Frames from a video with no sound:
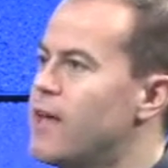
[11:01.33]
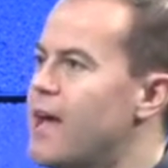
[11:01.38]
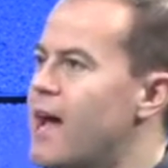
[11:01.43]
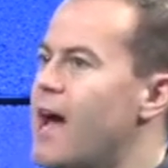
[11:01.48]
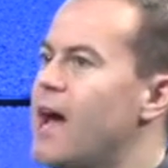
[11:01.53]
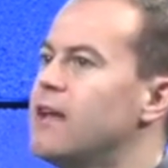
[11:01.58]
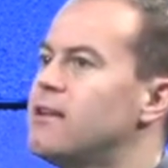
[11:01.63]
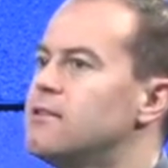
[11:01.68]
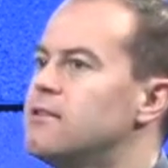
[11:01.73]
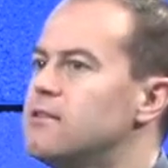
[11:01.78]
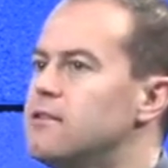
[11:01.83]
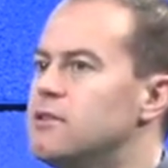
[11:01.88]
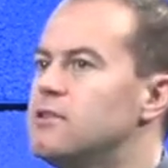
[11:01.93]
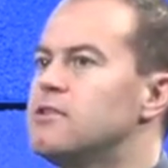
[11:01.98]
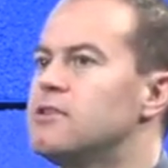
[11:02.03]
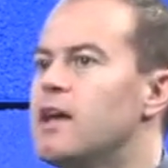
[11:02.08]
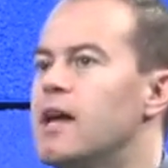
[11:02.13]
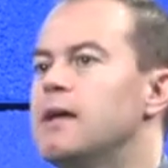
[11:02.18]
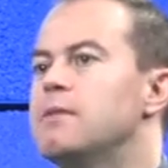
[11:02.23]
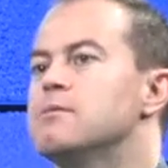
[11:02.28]
they had to the
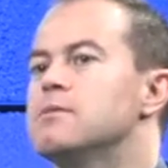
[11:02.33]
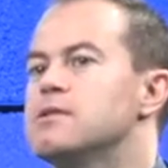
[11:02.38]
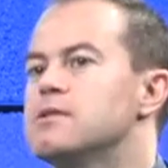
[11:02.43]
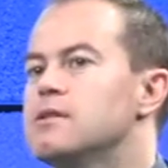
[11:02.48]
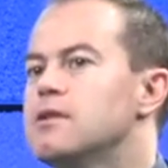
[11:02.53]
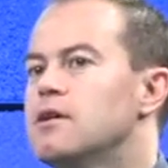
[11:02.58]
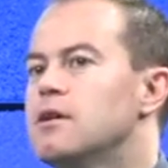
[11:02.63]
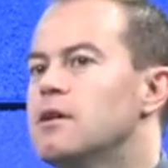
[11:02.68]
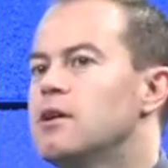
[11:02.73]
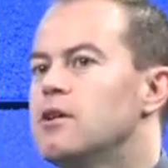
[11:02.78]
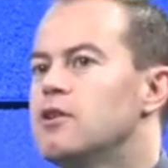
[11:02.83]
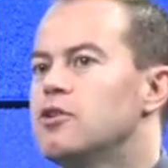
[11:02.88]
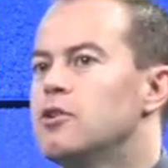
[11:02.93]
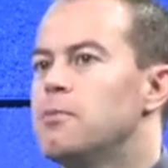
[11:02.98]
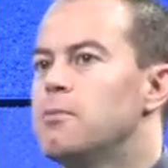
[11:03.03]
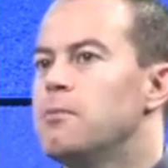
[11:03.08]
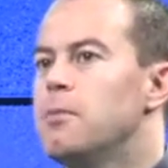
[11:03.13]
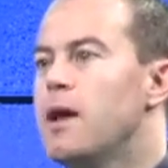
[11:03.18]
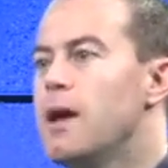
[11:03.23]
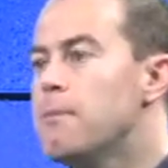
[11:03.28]
games,
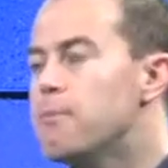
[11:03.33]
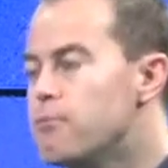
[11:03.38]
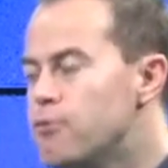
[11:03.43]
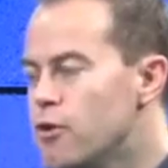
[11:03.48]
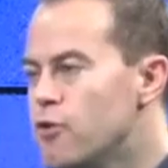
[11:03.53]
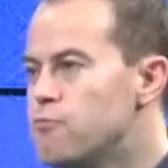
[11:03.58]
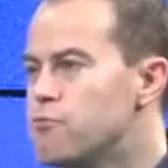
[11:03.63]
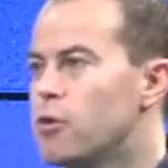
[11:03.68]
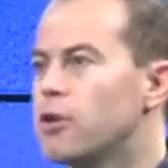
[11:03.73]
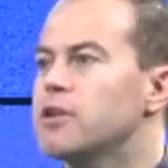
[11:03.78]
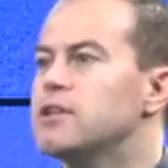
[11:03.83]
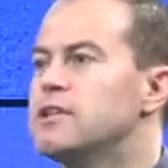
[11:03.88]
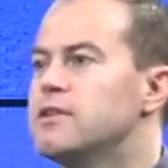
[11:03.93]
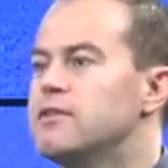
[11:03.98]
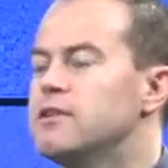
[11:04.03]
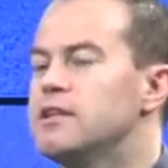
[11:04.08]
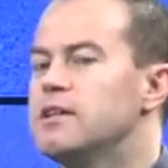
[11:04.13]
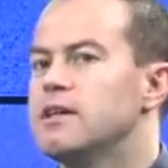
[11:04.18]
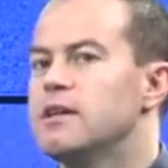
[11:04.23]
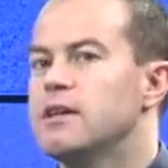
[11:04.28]
to improve
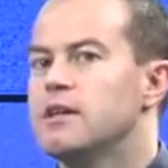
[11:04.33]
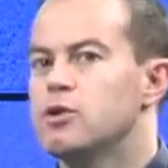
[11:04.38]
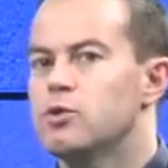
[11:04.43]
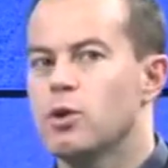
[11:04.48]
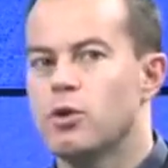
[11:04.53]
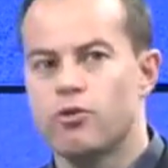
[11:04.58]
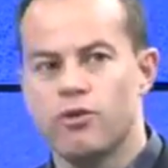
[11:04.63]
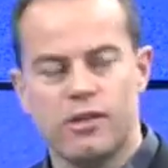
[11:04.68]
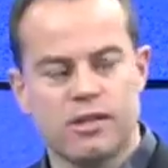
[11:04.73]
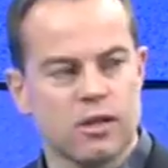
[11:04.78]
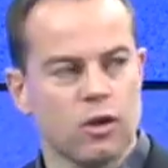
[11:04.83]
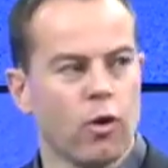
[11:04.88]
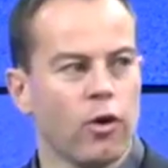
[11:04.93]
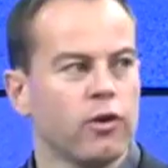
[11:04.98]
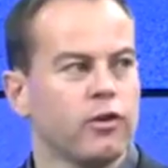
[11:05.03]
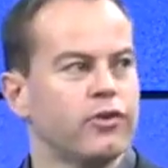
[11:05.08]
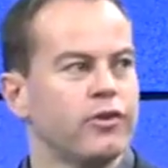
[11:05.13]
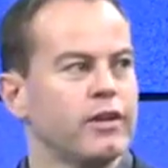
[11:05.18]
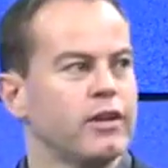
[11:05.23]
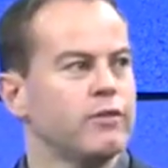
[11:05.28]
productivity, to increase
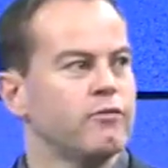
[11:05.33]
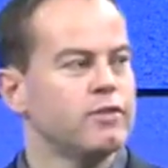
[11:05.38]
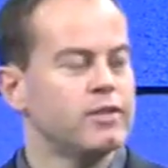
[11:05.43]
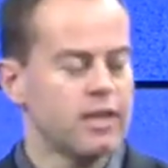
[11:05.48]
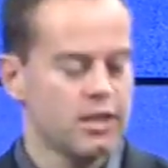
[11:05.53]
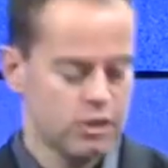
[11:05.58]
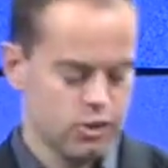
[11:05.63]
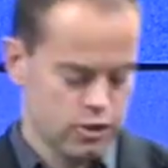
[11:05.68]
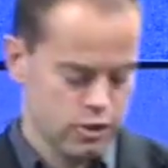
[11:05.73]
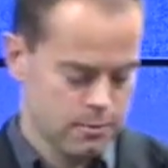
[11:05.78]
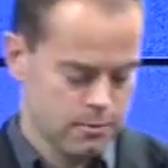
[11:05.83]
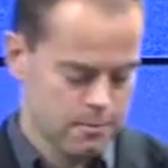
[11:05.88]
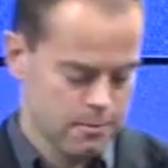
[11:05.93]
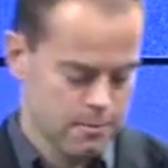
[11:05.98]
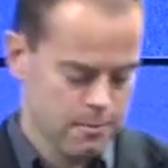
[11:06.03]
loyalty and retention.